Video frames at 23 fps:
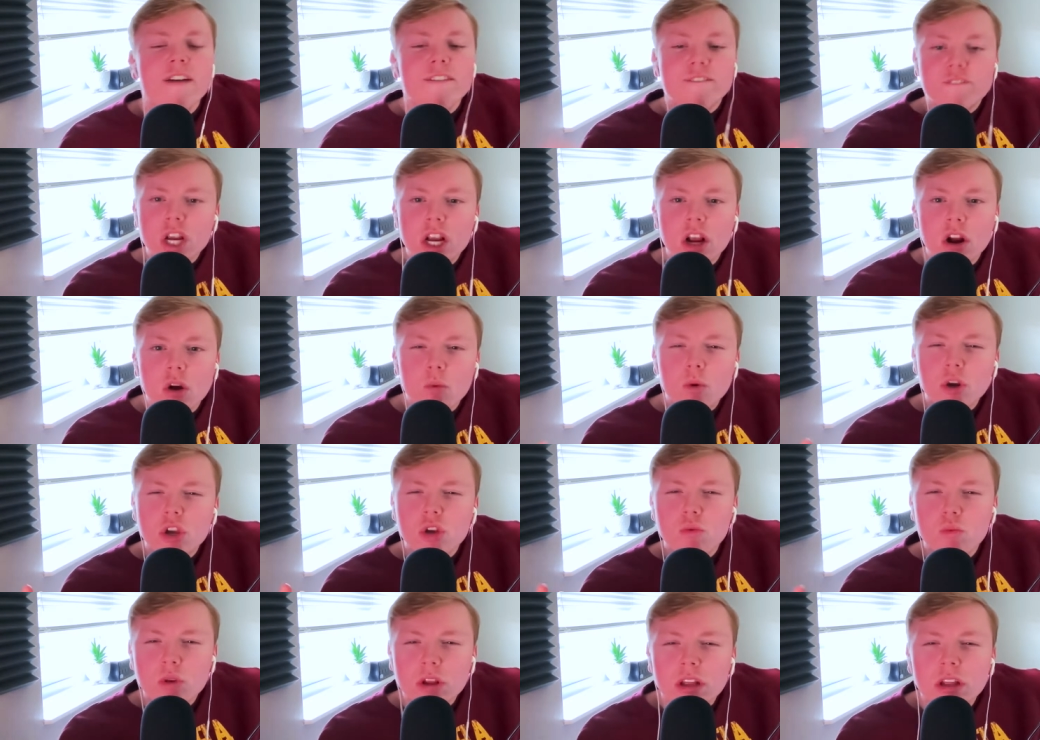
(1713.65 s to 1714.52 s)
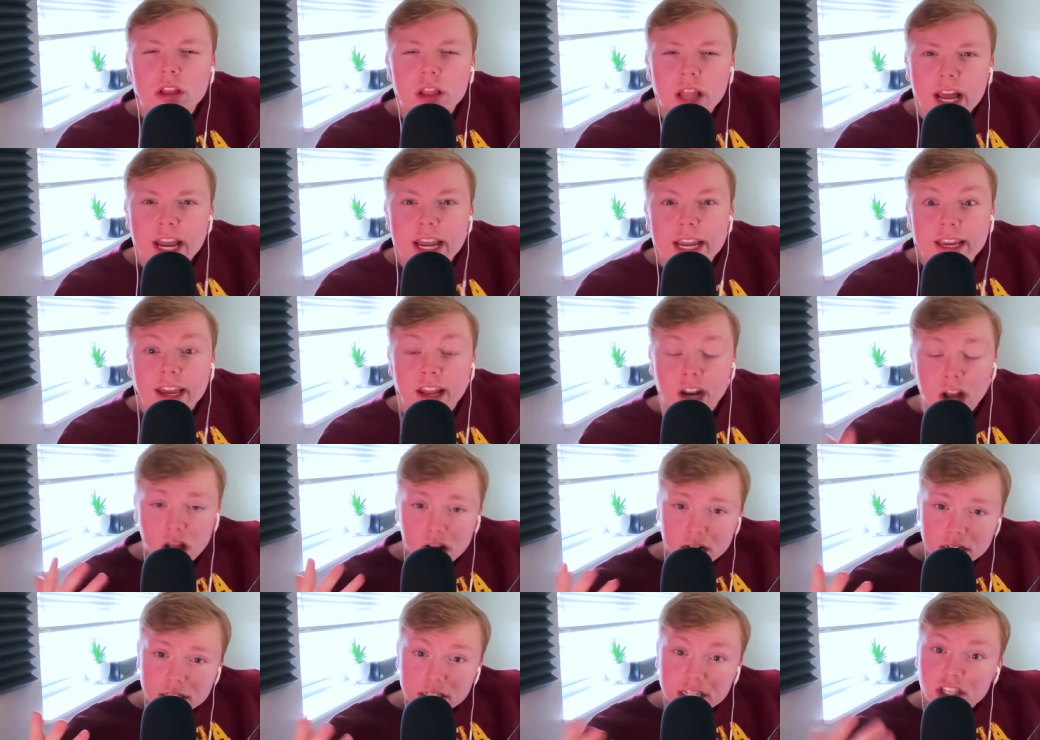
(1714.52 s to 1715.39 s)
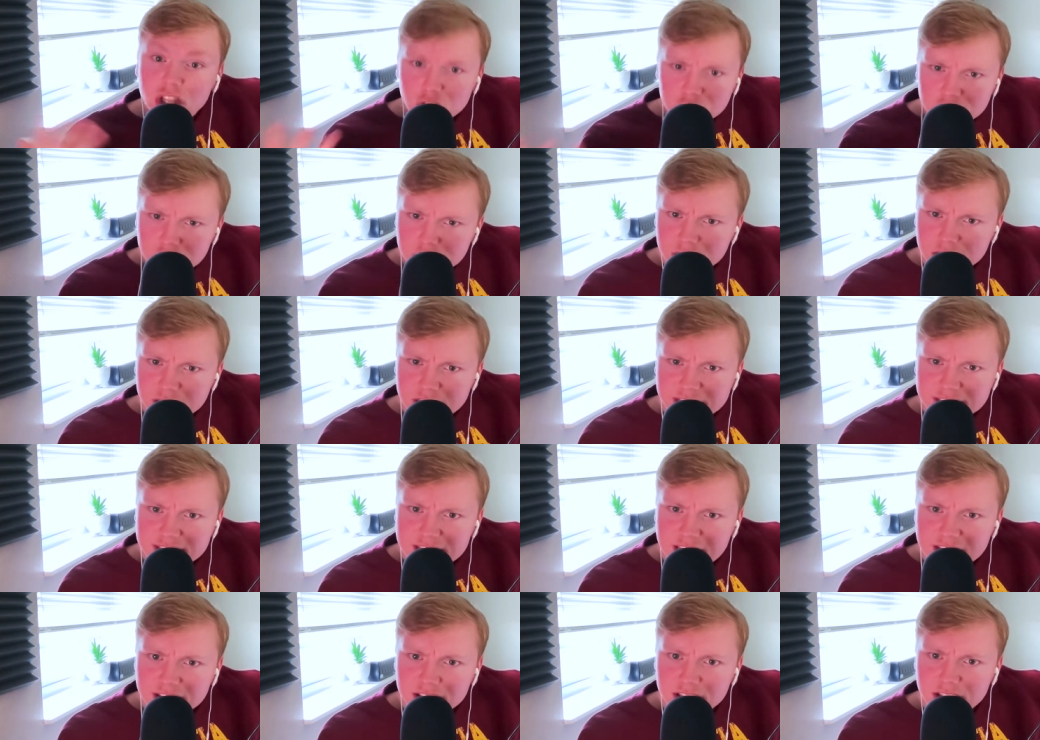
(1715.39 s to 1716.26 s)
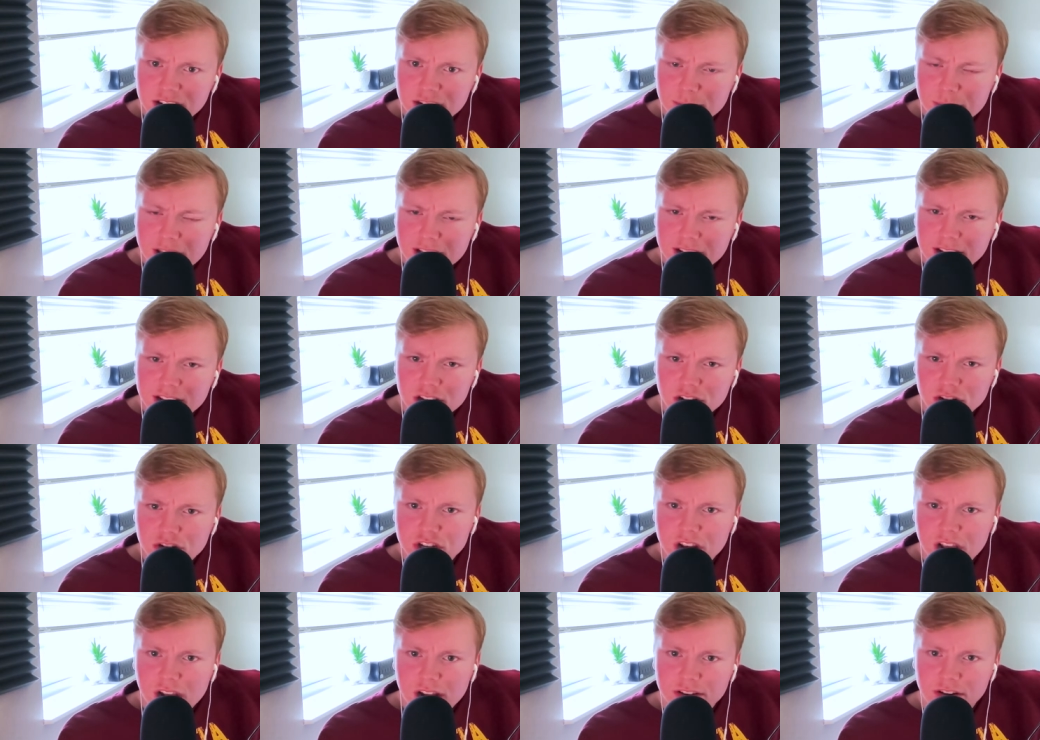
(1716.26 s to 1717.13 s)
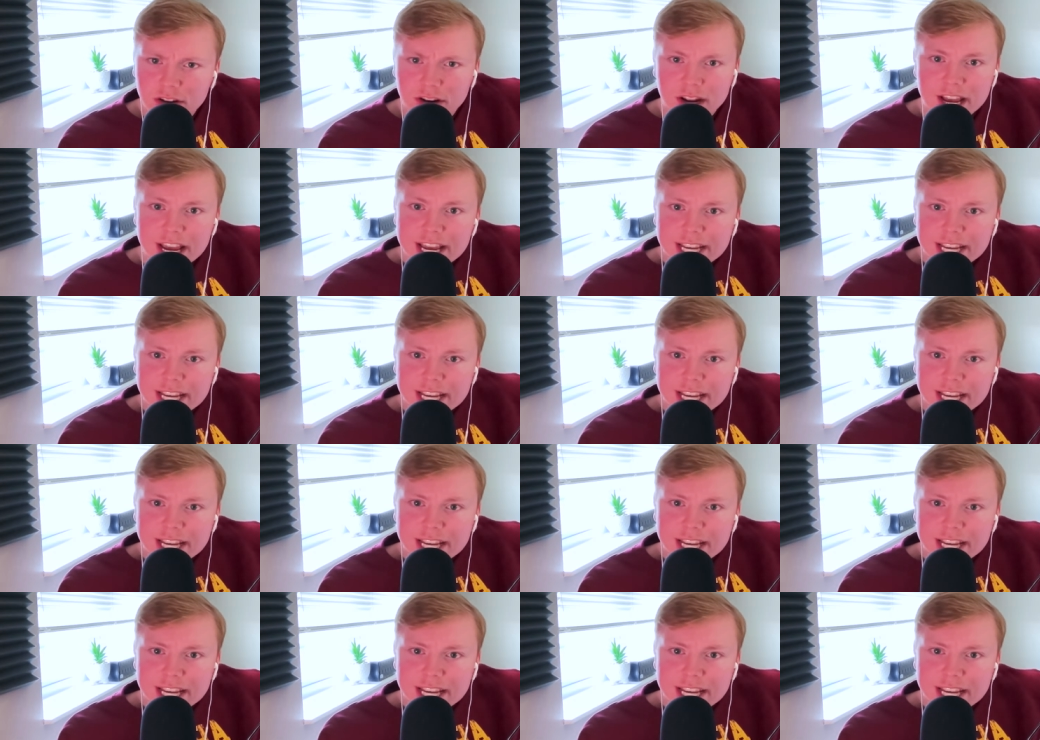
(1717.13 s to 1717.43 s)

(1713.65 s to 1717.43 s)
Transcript: Figure out what you really like. And honestly, look like, take a look back at your childhood.